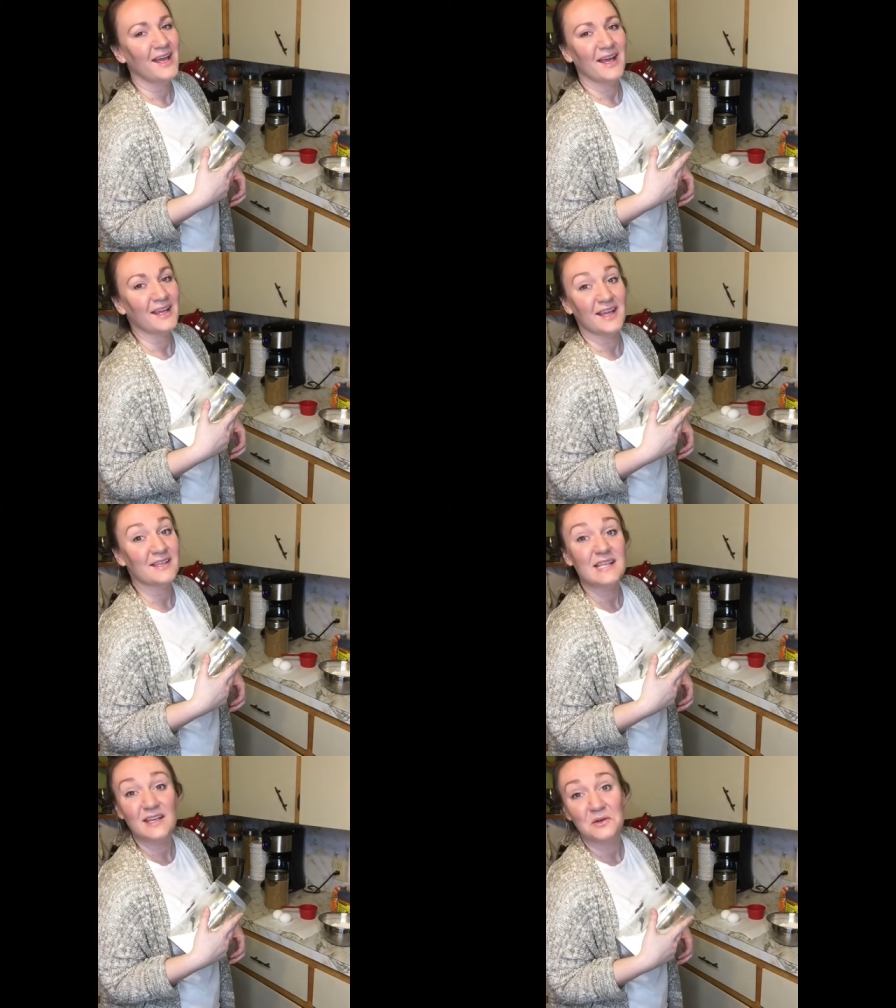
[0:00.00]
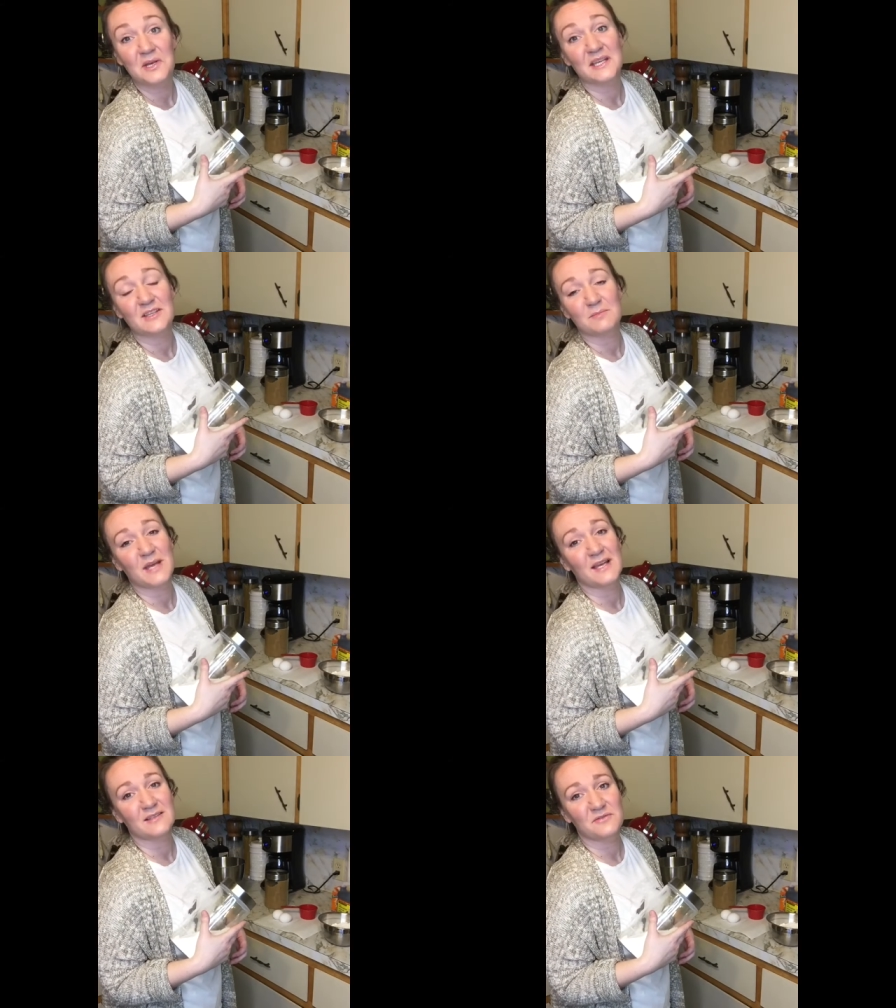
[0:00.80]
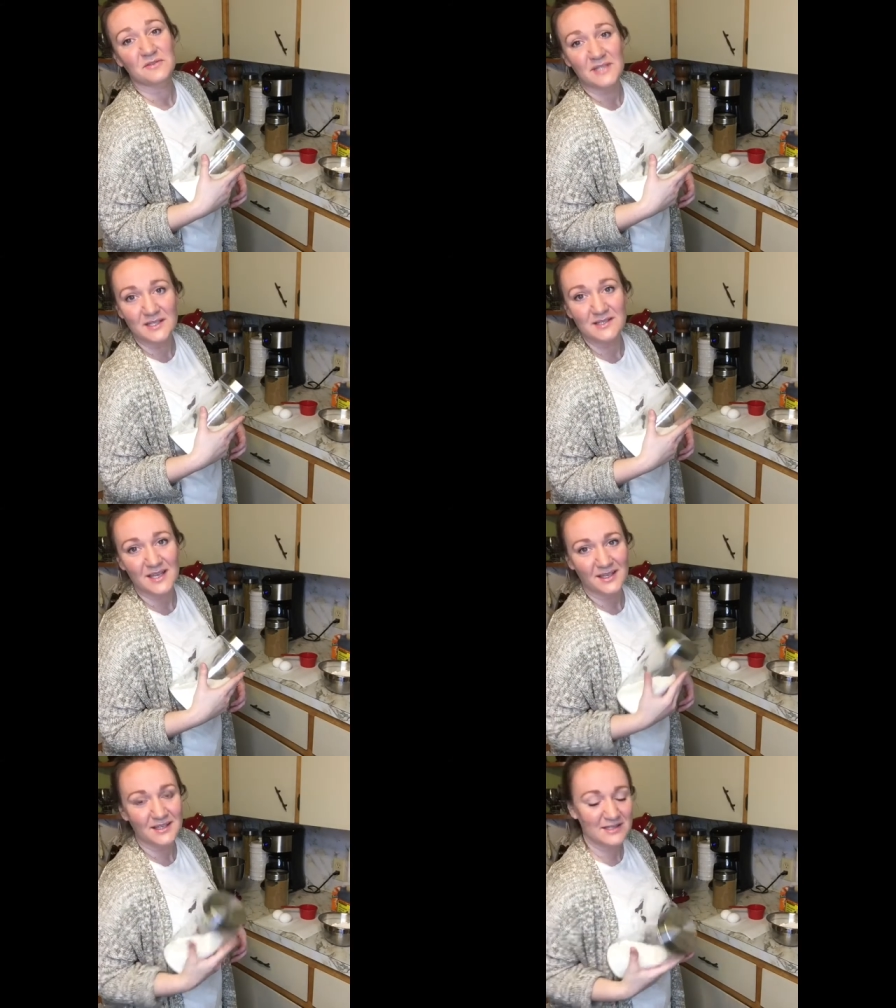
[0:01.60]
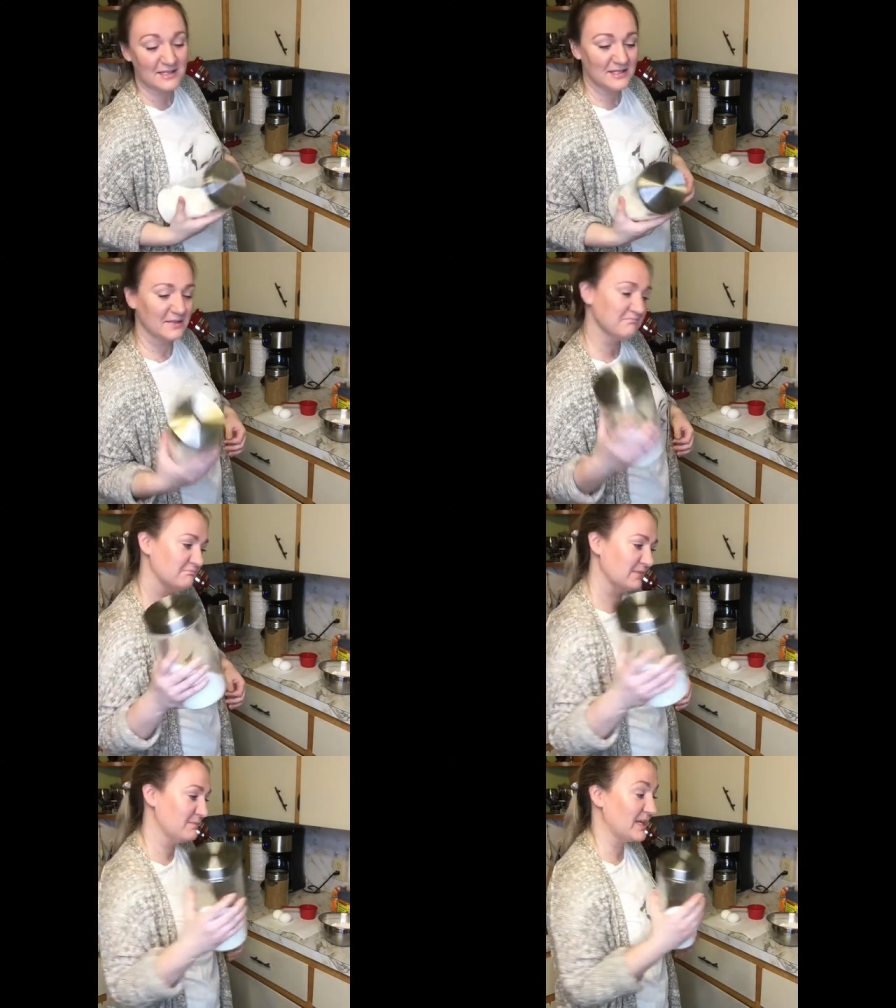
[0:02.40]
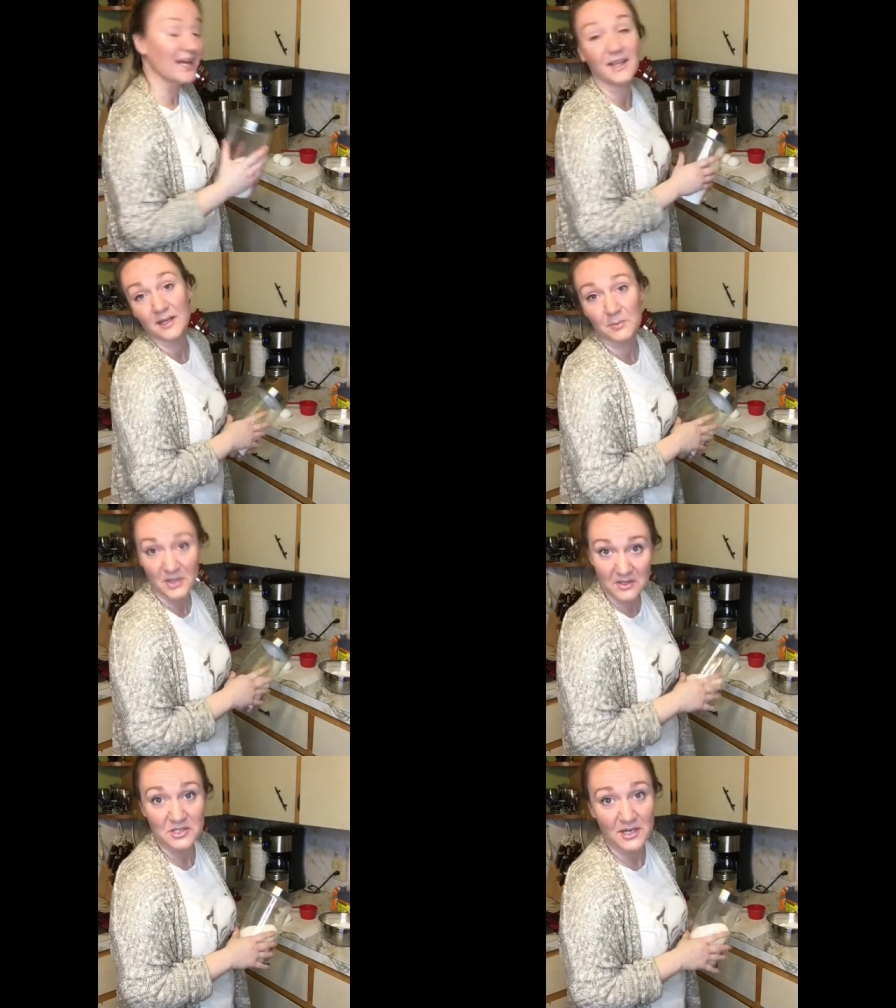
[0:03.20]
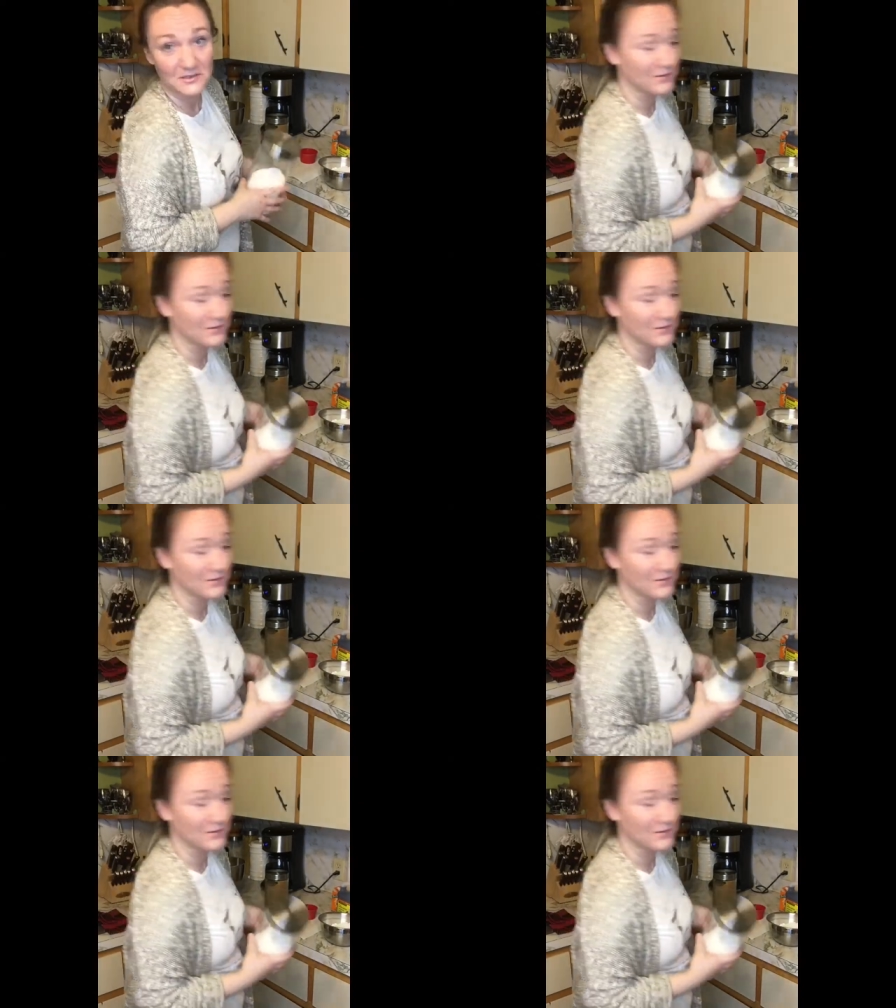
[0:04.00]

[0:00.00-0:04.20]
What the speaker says: I can't take away the past 15 seconds, but I can apologize